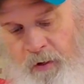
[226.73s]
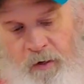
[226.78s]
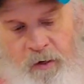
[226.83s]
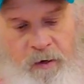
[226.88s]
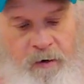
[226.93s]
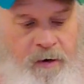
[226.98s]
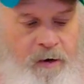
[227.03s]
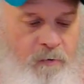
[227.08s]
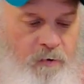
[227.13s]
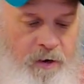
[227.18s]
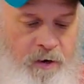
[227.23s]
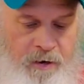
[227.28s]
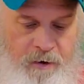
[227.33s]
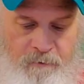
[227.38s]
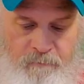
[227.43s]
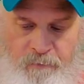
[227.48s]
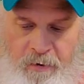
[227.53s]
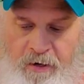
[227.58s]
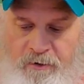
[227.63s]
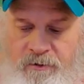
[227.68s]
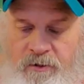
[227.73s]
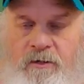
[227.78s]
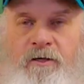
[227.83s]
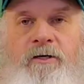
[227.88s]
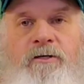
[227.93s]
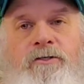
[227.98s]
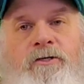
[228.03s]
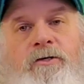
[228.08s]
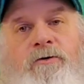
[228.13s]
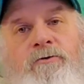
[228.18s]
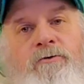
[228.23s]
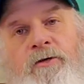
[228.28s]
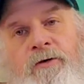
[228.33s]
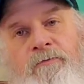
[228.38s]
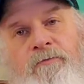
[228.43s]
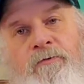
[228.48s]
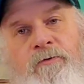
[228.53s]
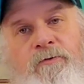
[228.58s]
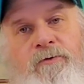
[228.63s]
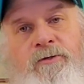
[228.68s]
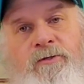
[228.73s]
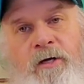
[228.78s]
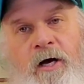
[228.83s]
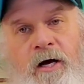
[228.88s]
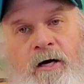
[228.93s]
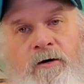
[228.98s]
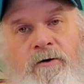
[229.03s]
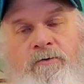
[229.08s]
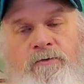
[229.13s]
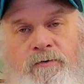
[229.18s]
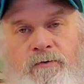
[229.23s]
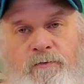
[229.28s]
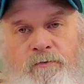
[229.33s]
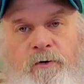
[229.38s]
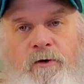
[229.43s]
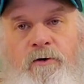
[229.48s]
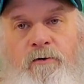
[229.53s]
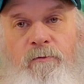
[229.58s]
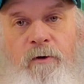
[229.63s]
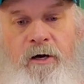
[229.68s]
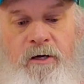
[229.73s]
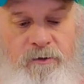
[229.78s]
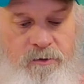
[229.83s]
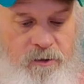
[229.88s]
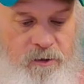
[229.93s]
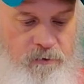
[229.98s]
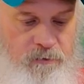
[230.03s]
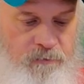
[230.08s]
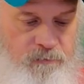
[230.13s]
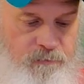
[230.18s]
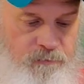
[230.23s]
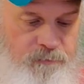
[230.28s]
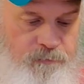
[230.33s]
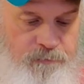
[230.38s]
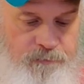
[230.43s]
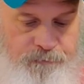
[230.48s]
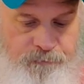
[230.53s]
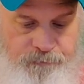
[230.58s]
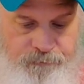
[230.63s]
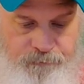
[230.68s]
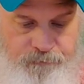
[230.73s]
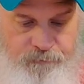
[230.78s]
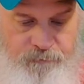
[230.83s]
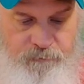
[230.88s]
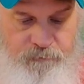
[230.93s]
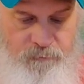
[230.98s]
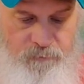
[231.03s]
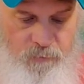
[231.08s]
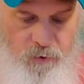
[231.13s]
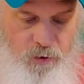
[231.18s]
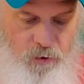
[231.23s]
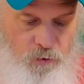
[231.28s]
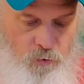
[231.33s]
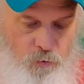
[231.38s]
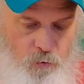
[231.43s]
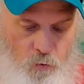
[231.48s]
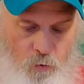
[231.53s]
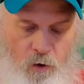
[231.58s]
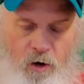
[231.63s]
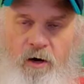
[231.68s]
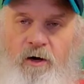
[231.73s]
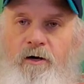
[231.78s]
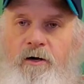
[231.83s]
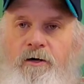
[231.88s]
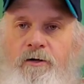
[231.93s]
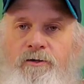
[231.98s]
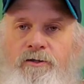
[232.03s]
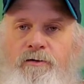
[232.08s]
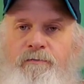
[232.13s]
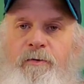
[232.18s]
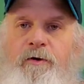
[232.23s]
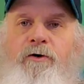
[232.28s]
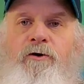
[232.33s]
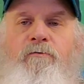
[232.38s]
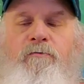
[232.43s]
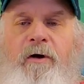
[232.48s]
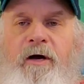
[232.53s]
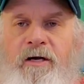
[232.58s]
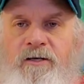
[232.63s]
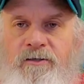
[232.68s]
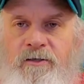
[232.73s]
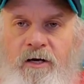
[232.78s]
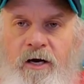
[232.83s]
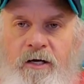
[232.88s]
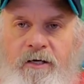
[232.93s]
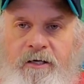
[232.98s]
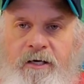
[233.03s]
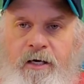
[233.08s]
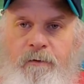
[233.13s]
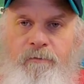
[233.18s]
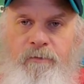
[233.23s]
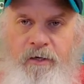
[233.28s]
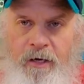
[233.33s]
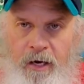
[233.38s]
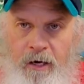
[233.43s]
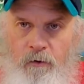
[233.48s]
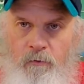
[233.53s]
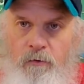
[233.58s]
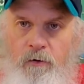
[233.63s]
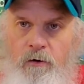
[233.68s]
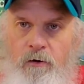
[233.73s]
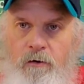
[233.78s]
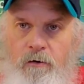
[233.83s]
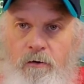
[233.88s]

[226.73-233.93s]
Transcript: Now I have basically two different styles of spinnerbaits here. One is spinnerbaits that I keep down.